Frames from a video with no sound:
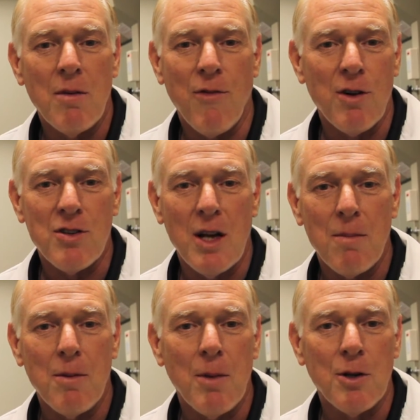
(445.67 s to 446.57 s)
for
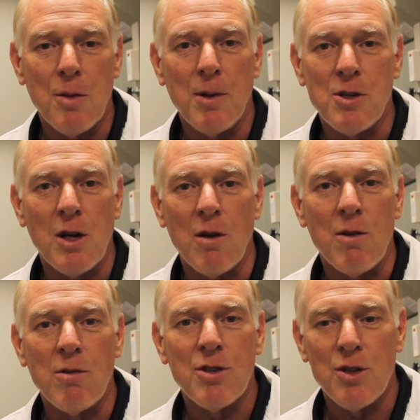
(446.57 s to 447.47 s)
example, multiple
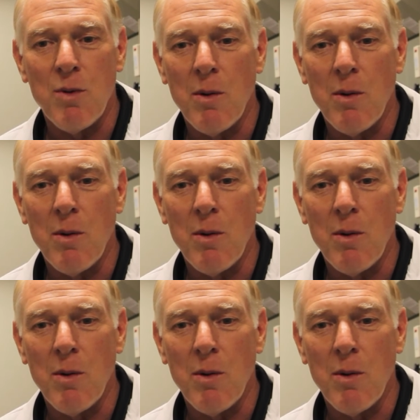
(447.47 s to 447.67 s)
sclerosis.